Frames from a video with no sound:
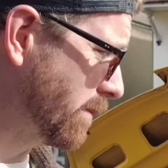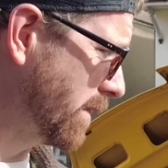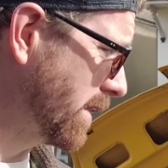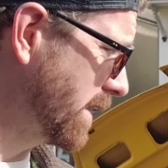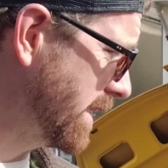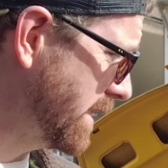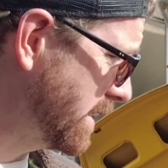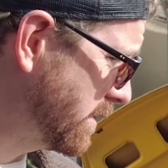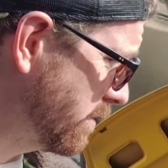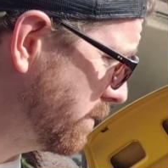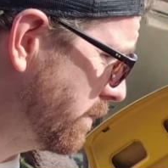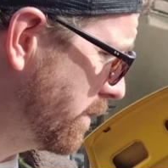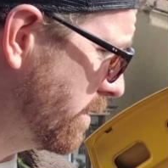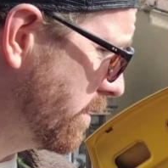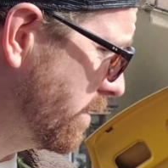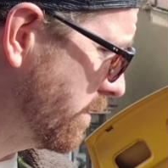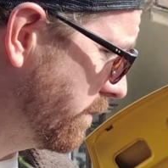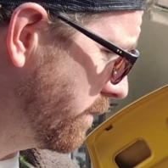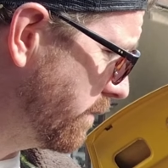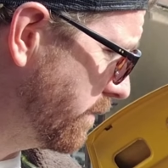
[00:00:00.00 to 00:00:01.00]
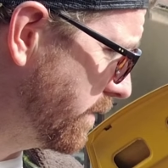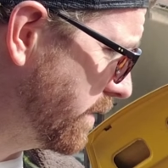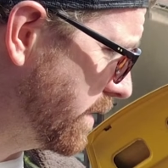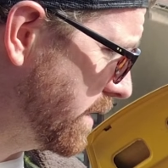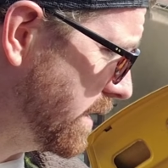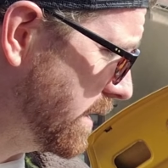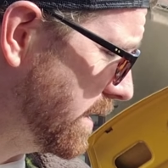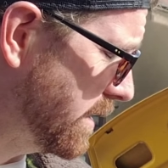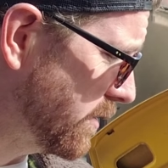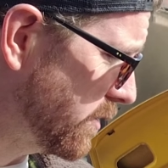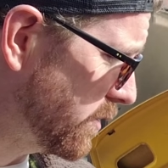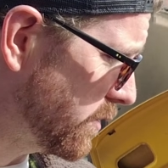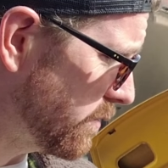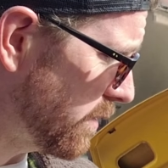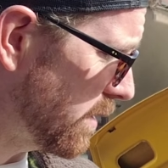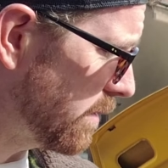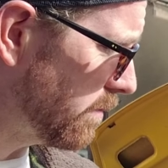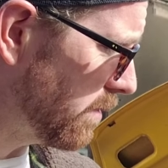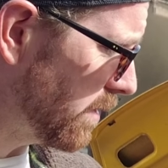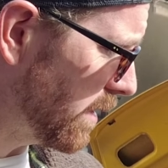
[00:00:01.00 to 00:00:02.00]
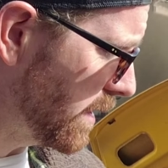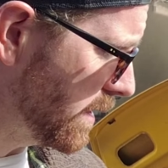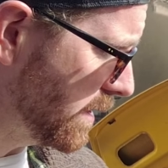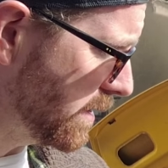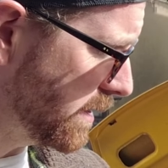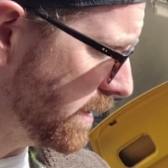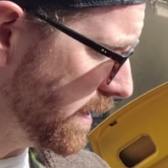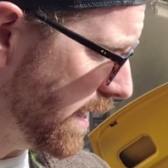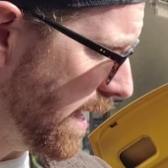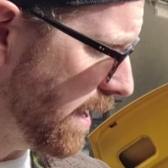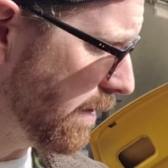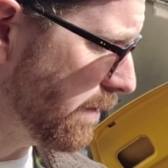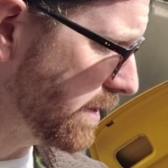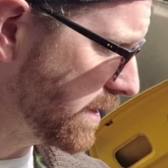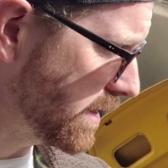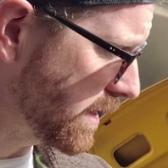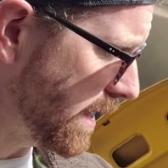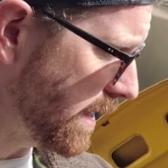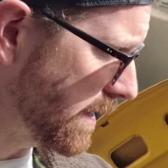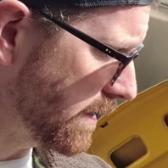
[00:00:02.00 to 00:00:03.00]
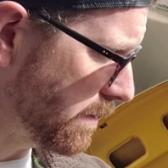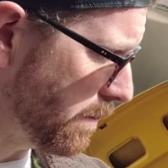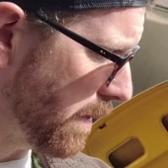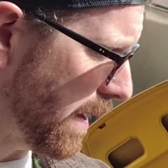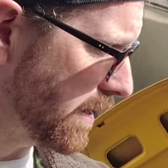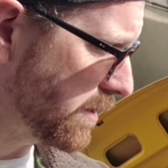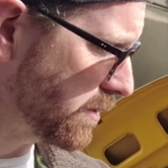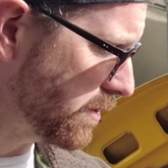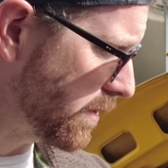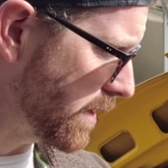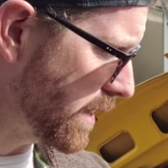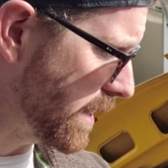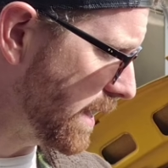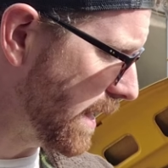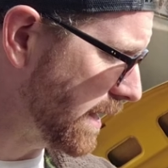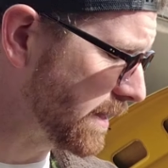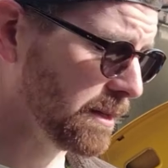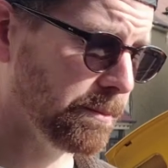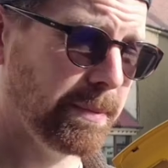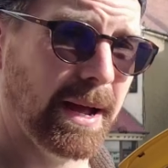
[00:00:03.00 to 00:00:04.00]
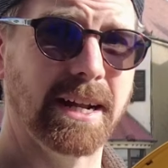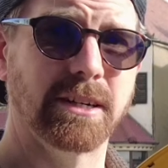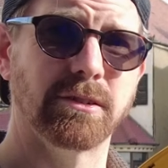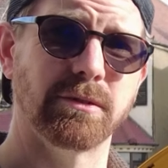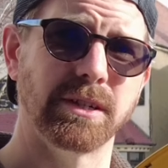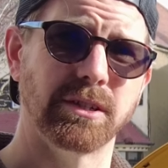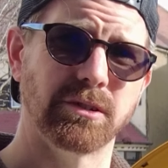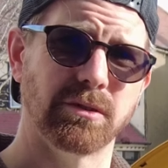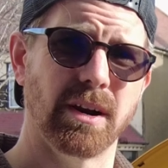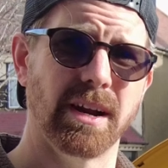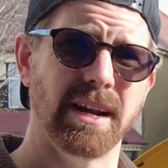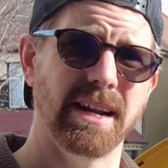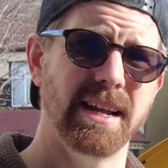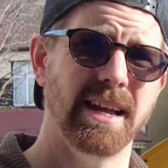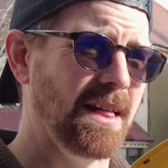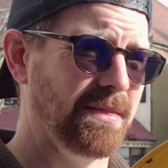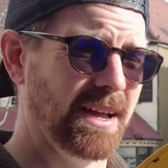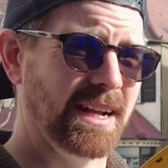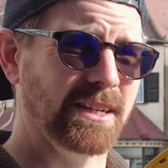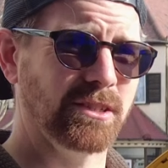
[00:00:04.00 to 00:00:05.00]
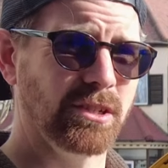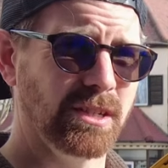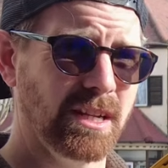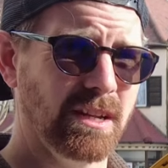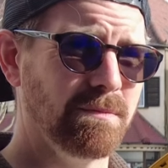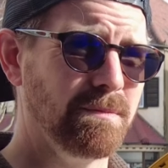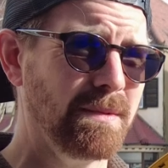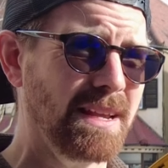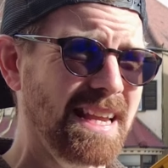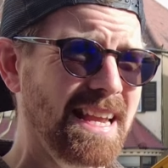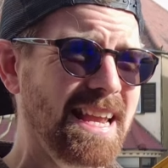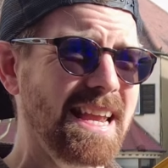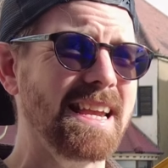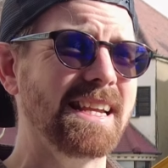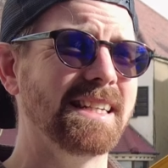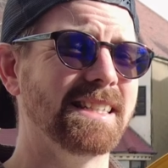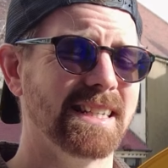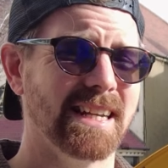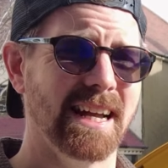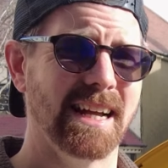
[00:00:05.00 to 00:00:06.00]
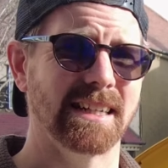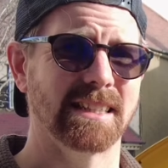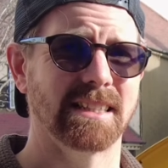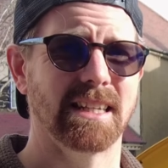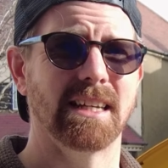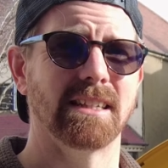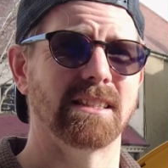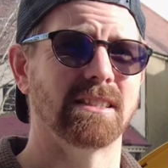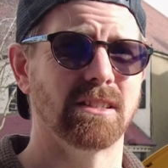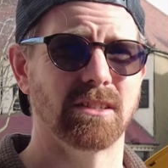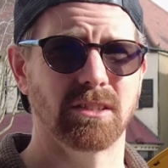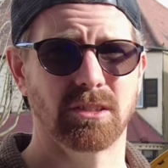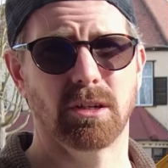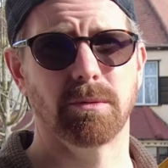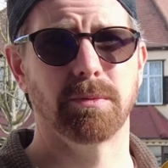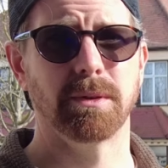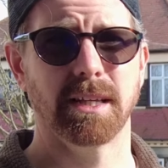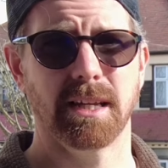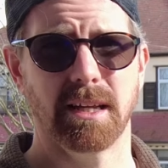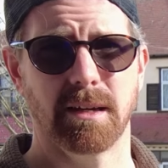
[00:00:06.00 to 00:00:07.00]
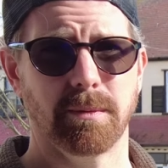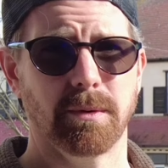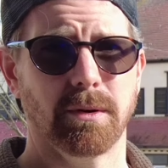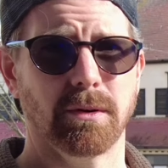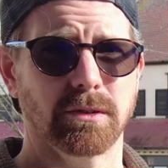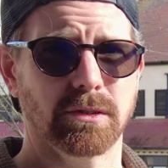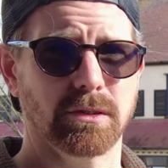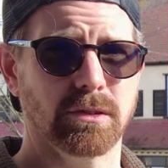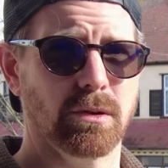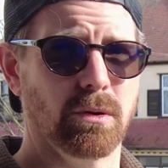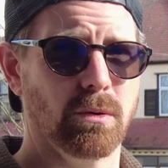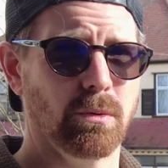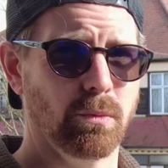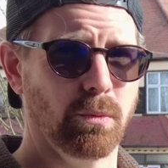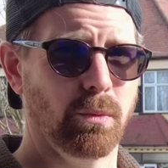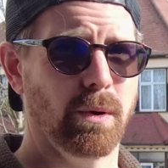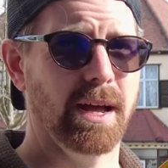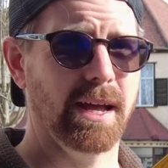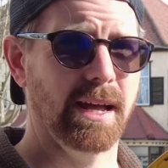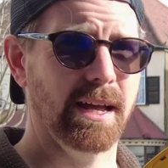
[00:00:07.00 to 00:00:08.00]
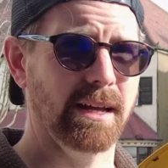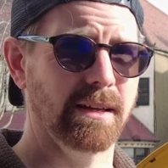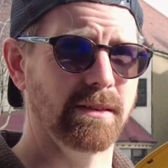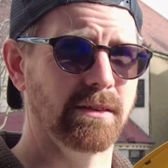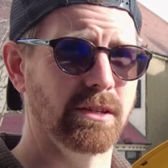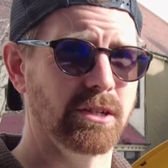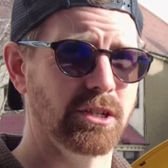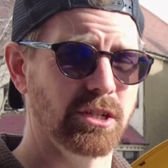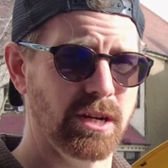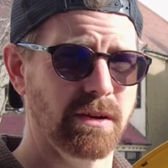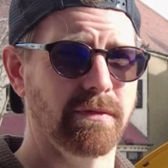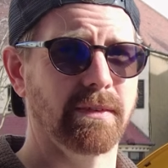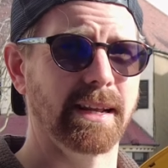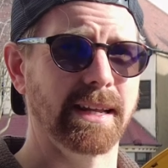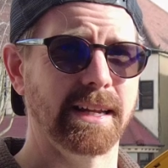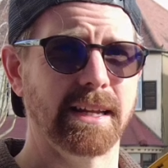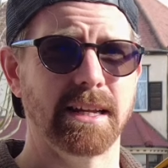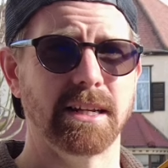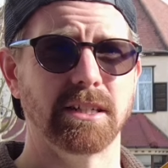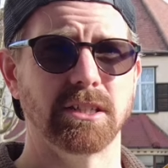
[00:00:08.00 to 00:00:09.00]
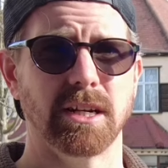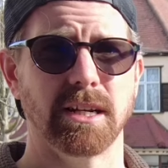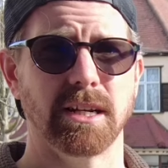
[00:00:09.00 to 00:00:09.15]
I'm going to need to remove the strut brace, the air intake, the battery and the battery tray, and that should give me easy access to the top of the gearbox where the shift linkage